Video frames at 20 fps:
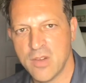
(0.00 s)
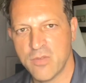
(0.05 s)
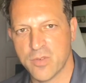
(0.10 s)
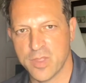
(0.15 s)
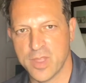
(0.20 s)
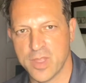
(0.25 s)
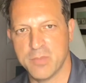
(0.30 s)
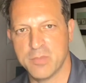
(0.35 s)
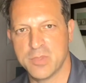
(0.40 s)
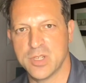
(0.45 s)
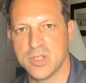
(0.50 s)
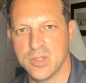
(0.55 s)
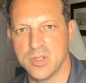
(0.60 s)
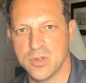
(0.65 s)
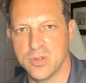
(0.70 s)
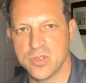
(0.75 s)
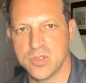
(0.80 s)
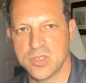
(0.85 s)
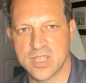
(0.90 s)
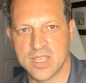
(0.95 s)
for them to
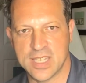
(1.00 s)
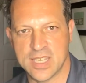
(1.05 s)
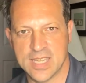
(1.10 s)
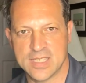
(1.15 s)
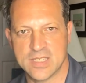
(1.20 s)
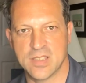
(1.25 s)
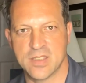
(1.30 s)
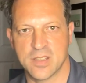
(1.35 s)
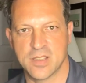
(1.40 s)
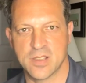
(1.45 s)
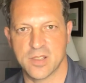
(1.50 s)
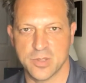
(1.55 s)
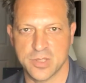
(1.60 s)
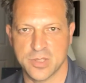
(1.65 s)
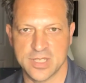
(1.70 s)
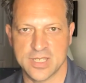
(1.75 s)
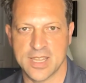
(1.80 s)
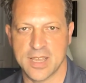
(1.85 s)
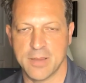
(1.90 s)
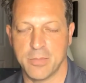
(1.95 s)
use to get to the
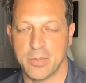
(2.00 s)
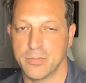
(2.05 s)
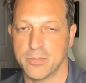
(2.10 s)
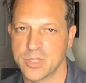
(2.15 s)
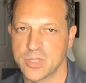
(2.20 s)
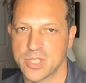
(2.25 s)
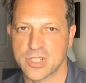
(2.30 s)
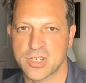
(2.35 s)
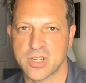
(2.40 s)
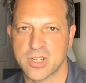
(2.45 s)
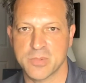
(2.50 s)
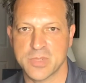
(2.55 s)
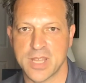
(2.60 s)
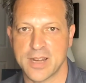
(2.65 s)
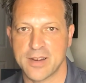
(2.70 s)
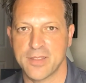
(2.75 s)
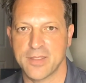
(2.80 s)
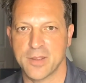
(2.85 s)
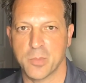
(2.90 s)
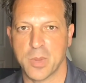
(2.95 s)
closing table. Just comes
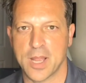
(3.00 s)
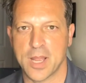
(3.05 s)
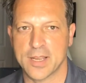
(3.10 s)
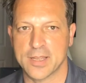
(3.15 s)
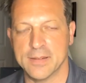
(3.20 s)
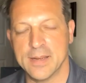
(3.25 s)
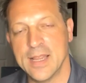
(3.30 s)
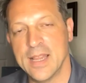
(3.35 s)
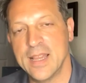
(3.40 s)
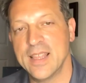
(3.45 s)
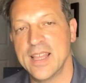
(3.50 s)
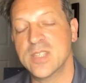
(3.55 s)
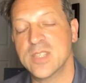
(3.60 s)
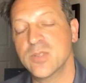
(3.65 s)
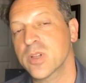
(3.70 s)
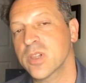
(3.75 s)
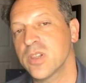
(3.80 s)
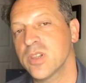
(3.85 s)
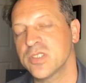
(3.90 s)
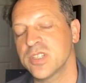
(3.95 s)
out of their pocket. That's
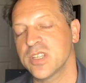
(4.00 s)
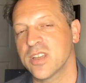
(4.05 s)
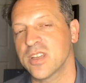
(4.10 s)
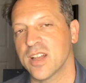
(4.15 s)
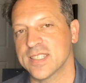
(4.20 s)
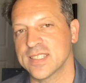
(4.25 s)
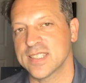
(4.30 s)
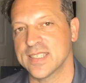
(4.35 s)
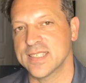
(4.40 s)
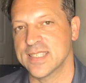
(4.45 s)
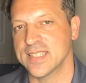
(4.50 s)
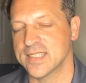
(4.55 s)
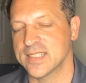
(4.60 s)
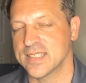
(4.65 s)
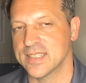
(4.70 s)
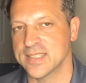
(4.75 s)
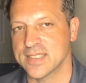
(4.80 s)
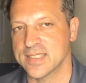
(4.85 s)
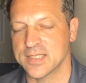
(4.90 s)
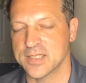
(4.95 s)
what closing cost
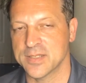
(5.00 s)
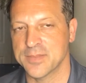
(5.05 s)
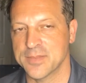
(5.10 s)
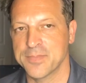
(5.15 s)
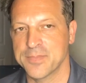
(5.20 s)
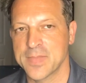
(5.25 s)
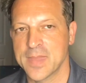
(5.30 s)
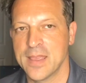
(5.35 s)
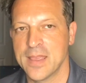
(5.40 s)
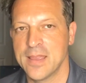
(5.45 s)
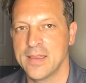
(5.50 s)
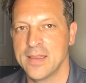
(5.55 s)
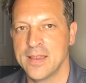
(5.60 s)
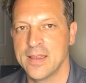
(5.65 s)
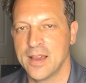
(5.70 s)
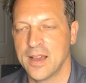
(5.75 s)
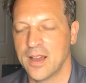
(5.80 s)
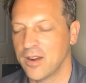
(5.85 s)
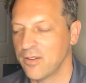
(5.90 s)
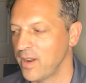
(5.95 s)
assistance is.
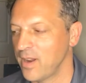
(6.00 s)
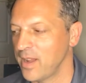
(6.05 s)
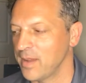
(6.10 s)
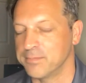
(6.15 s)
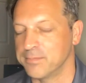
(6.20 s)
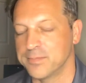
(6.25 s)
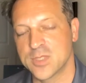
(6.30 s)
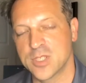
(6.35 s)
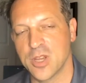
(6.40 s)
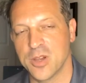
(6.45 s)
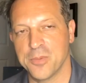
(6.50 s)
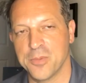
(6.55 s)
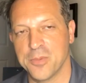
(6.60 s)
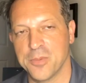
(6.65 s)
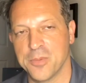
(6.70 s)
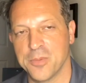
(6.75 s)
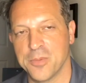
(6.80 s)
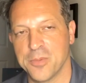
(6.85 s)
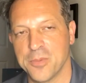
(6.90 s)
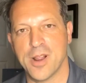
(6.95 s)
All right. So
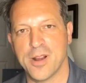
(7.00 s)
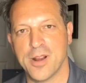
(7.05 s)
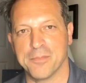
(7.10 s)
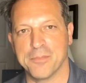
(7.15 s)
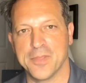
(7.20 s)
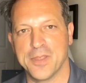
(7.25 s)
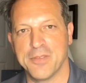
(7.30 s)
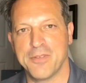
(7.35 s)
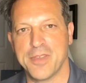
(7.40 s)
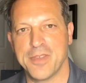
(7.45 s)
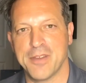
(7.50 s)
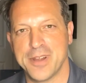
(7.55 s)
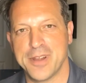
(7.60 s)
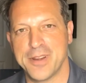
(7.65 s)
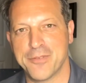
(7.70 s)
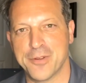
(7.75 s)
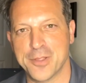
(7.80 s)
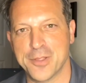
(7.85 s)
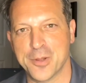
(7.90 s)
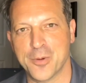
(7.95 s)
there we are. If you have any
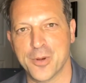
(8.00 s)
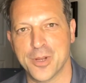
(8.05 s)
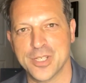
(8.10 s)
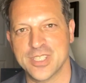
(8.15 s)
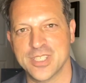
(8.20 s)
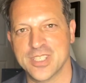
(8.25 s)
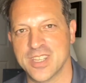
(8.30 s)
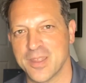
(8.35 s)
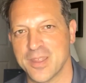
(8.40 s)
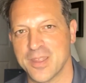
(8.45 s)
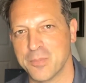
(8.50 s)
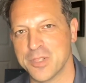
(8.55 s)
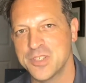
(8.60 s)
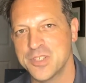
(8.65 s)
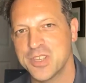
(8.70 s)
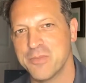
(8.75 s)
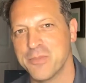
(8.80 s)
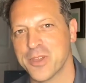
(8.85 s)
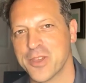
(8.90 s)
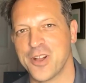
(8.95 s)
further questions on that, please
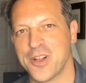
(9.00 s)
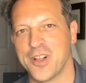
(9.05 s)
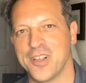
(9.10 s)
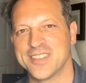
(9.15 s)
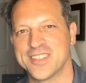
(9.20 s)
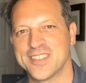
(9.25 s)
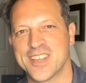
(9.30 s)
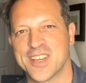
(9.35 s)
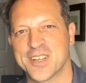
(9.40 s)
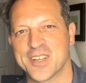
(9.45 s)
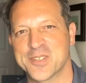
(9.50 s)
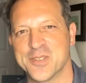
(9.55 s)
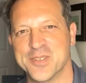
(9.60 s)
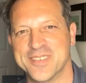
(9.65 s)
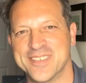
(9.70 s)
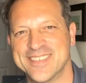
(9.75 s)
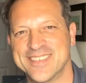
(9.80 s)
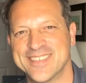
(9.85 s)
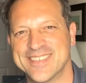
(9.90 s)
give me a call. Talk soon.